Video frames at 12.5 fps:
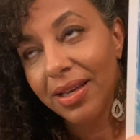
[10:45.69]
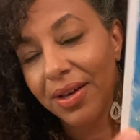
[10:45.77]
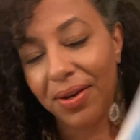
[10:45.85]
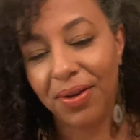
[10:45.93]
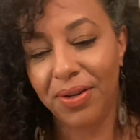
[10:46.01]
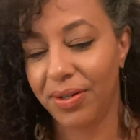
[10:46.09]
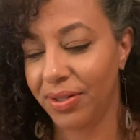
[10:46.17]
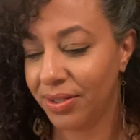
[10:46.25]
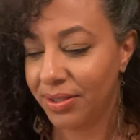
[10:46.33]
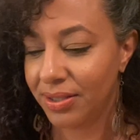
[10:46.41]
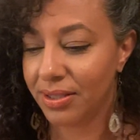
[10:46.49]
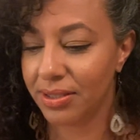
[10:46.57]
Oh,
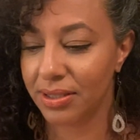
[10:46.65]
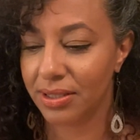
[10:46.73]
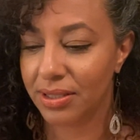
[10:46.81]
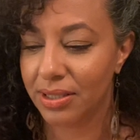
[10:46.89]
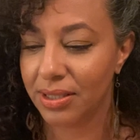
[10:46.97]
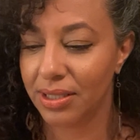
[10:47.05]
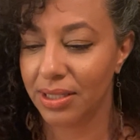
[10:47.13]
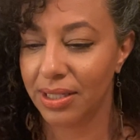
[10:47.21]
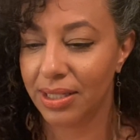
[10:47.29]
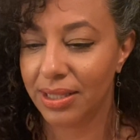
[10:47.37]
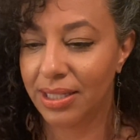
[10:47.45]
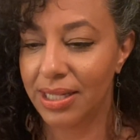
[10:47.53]

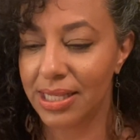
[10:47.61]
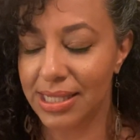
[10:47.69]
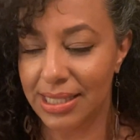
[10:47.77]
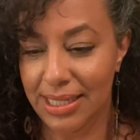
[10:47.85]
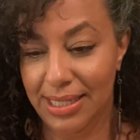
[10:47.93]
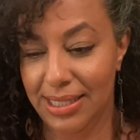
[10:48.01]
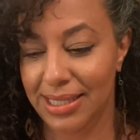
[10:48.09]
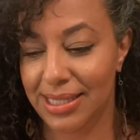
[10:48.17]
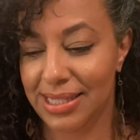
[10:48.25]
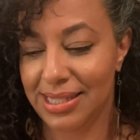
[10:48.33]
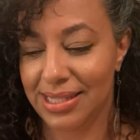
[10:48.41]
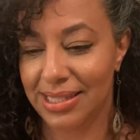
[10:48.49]
this
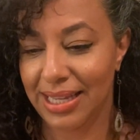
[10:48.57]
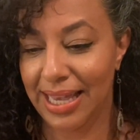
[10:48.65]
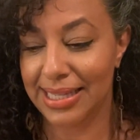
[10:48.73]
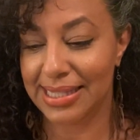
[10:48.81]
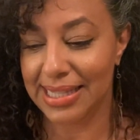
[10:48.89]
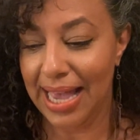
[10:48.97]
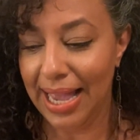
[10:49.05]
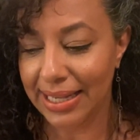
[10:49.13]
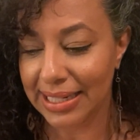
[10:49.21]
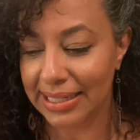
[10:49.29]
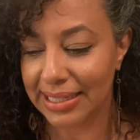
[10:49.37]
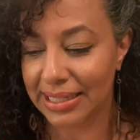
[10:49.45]
is
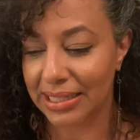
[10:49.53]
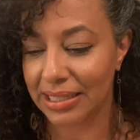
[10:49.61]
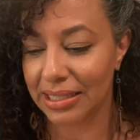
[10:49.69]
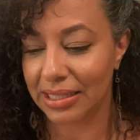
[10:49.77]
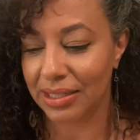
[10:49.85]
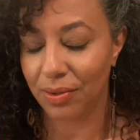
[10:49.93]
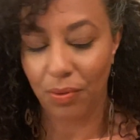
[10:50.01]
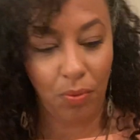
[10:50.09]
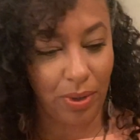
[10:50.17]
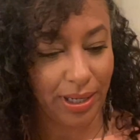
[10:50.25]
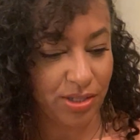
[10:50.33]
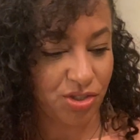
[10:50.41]
exactly
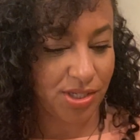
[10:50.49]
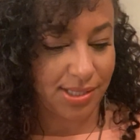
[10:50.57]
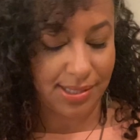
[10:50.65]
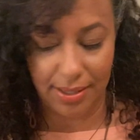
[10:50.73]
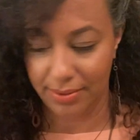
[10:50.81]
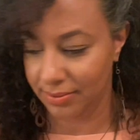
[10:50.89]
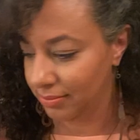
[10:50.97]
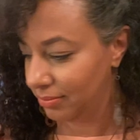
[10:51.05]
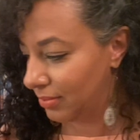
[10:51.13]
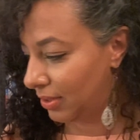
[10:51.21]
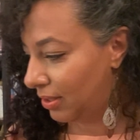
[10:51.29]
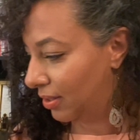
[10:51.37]
what I just said.
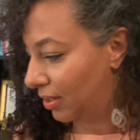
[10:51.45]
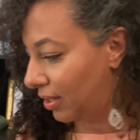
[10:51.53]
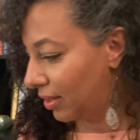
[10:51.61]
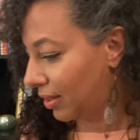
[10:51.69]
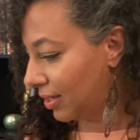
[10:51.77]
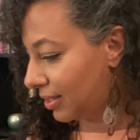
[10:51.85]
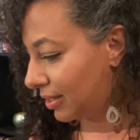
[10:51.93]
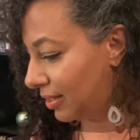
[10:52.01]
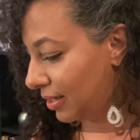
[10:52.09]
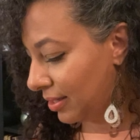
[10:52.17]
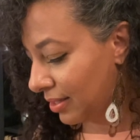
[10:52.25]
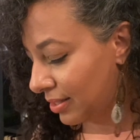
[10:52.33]
This
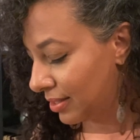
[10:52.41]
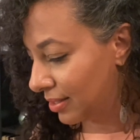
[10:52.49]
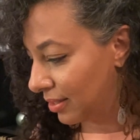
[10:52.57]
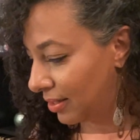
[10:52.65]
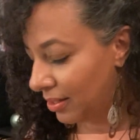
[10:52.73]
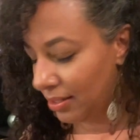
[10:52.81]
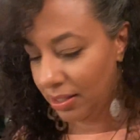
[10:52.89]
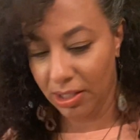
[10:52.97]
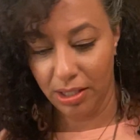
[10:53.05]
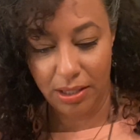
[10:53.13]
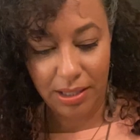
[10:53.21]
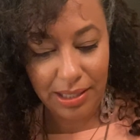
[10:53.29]
is,
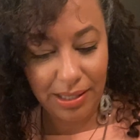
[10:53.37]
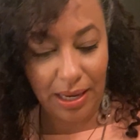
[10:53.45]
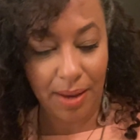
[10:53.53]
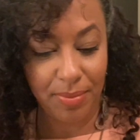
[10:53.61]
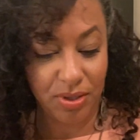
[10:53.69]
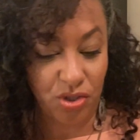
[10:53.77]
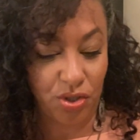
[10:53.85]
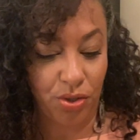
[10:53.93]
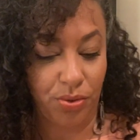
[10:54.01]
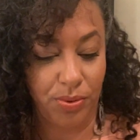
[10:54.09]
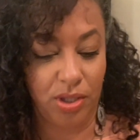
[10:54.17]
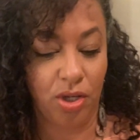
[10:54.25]
look, I'm going to show
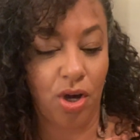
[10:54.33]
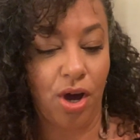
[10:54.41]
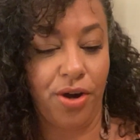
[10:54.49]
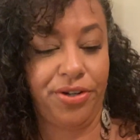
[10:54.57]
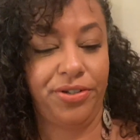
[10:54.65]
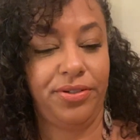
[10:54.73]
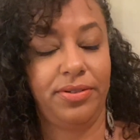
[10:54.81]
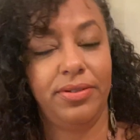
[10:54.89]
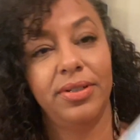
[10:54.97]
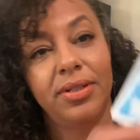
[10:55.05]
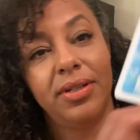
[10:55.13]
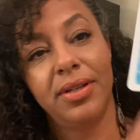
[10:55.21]
you in the card,
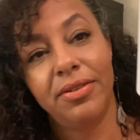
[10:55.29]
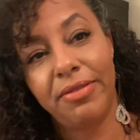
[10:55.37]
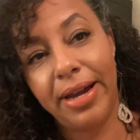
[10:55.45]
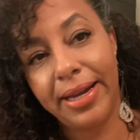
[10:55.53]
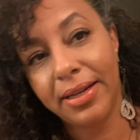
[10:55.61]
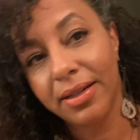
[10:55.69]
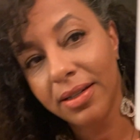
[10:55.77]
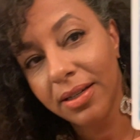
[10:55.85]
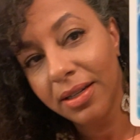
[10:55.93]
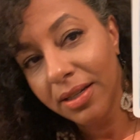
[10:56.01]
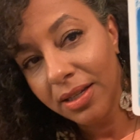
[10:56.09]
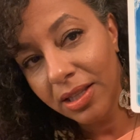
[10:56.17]
right?
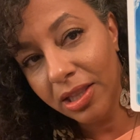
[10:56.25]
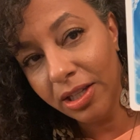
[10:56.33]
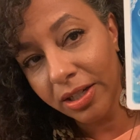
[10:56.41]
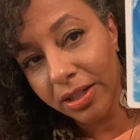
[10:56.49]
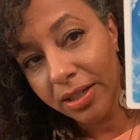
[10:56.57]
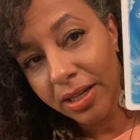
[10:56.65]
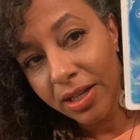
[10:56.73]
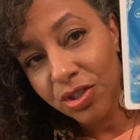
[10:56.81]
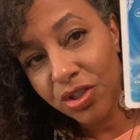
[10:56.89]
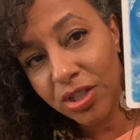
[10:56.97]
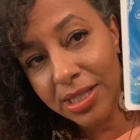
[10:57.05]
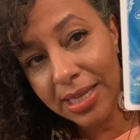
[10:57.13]
Look,
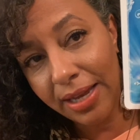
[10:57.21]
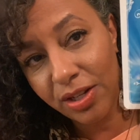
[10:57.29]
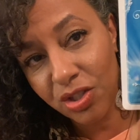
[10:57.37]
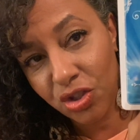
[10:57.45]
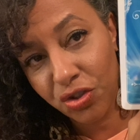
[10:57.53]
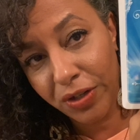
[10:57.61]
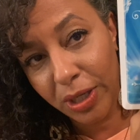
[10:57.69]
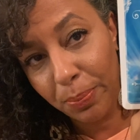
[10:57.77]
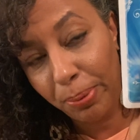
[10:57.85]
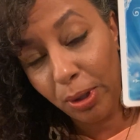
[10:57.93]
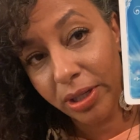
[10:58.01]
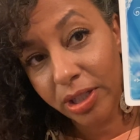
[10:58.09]
she's got a string
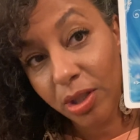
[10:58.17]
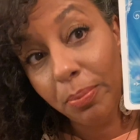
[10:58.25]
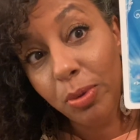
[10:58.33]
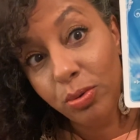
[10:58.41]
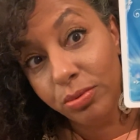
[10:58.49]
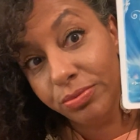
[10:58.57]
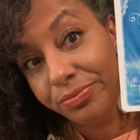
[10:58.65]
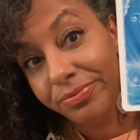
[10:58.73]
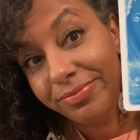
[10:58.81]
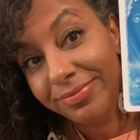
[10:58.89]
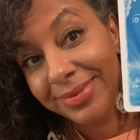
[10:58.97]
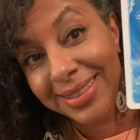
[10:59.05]
pulling the moon.
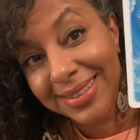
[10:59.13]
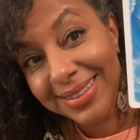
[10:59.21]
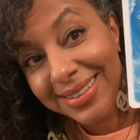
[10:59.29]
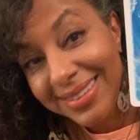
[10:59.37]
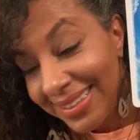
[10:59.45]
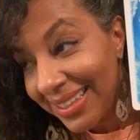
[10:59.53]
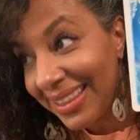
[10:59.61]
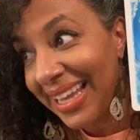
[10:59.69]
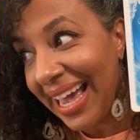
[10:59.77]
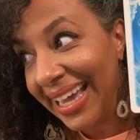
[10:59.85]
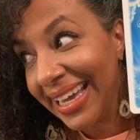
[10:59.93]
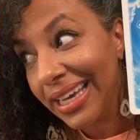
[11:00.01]

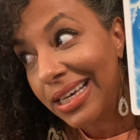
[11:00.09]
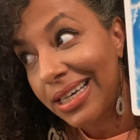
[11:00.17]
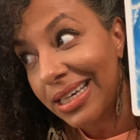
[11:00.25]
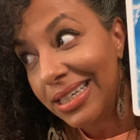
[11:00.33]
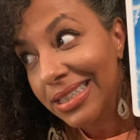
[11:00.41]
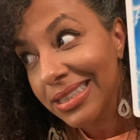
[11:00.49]
Like,